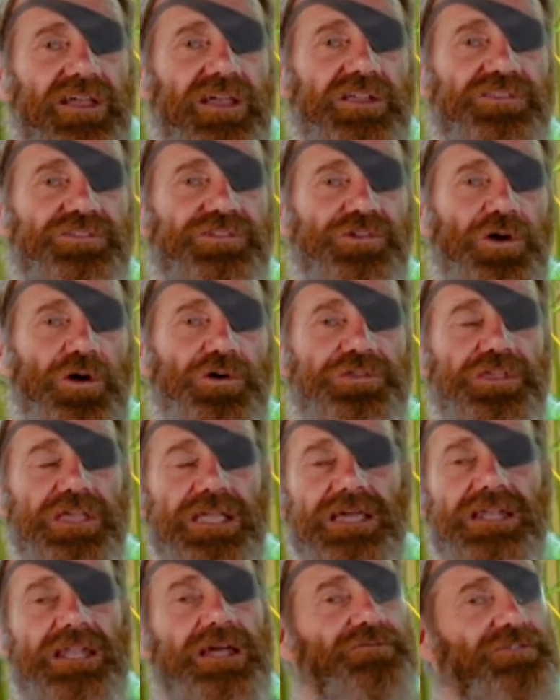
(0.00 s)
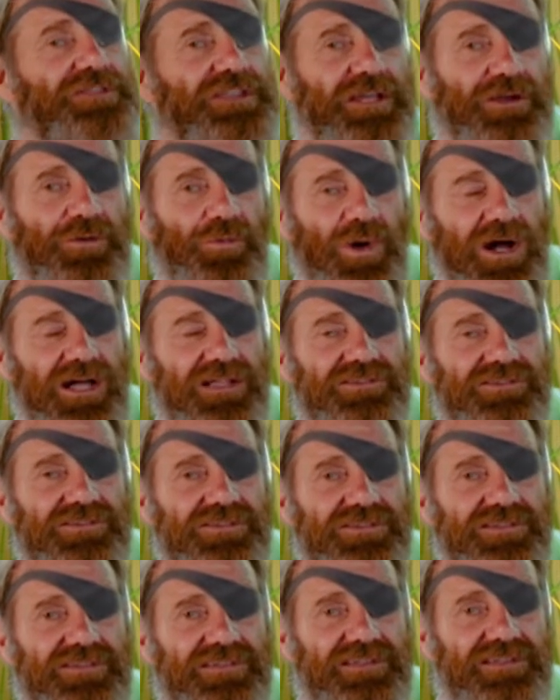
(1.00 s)
It's no thing and everything at
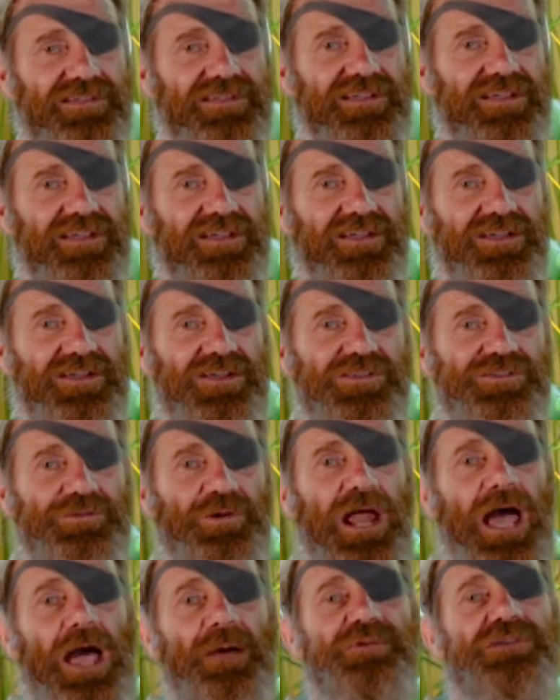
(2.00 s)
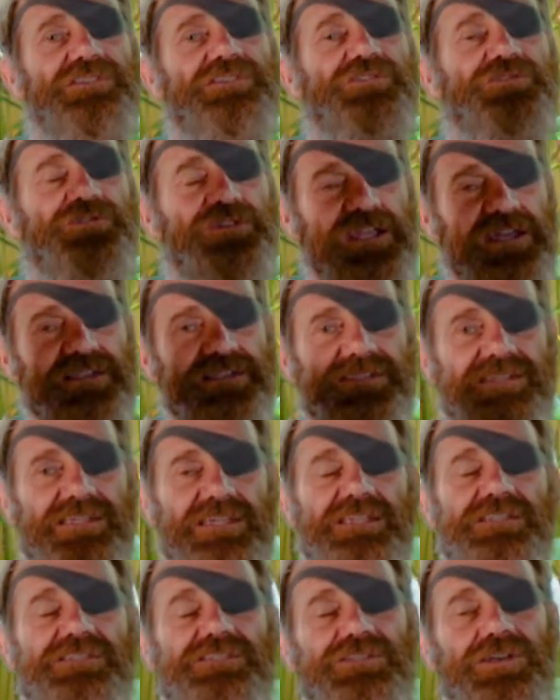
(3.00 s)
once. So what happens is you get this
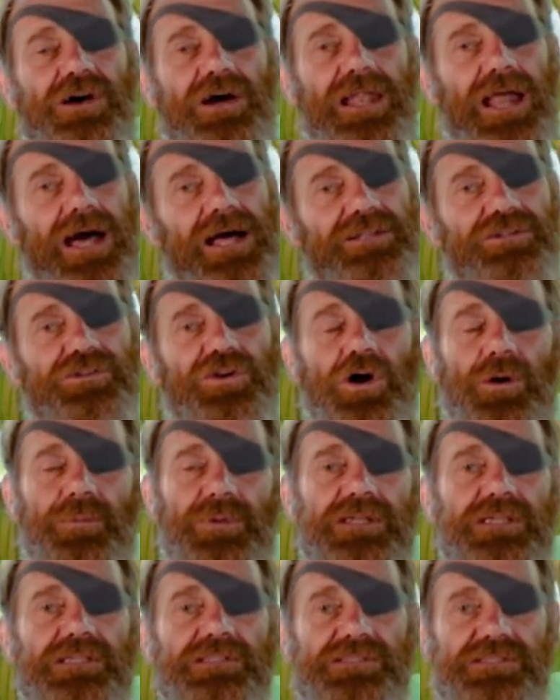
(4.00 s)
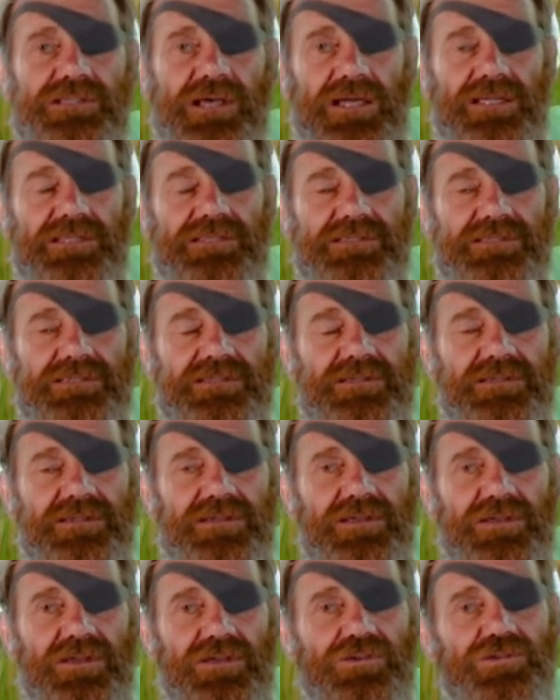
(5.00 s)
insight, uncommon insights.
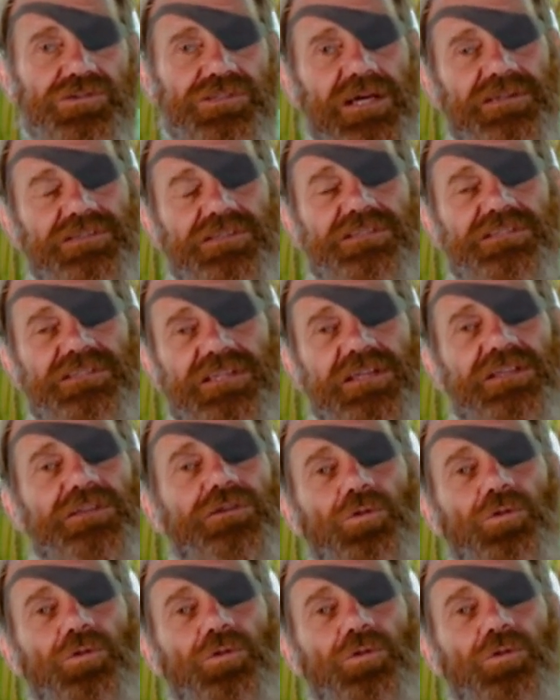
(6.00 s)
You start to see